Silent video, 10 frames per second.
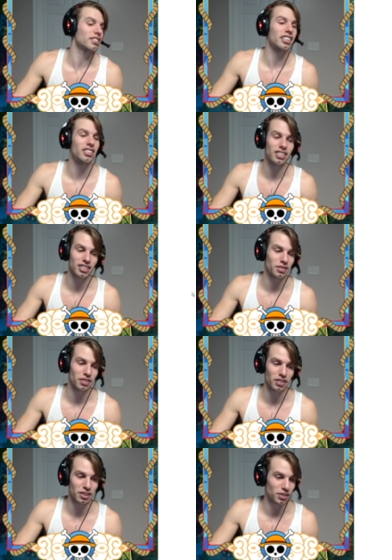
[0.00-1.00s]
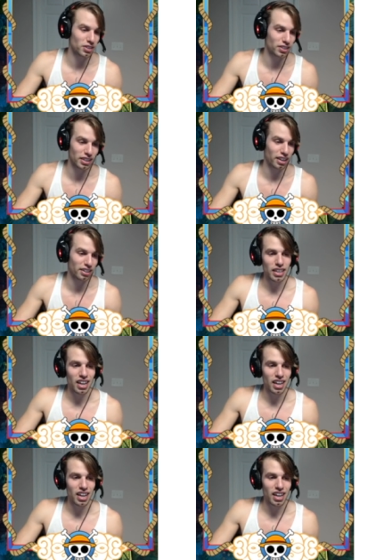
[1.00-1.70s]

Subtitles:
think she needs to be invincible during that.